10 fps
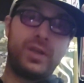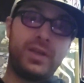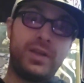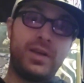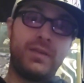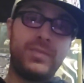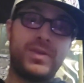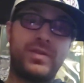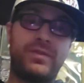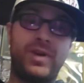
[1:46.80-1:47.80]
And then you got
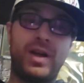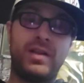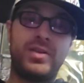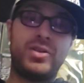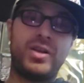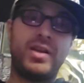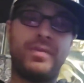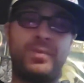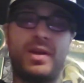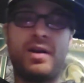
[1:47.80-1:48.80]
Mr. Violent J
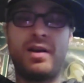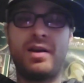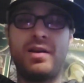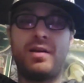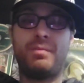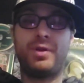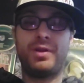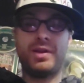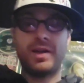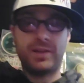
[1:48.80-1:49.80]
up there. You got
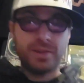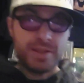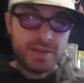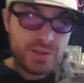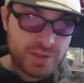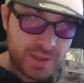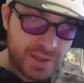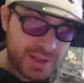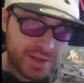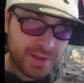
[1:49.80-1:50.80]
Billie Eilish
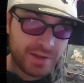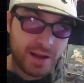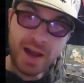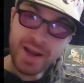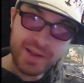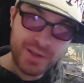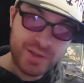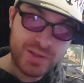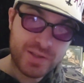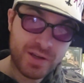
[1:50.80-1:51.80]
there.
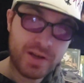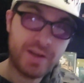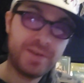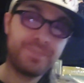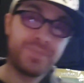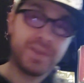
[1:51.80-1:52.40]
Eilish, sorry.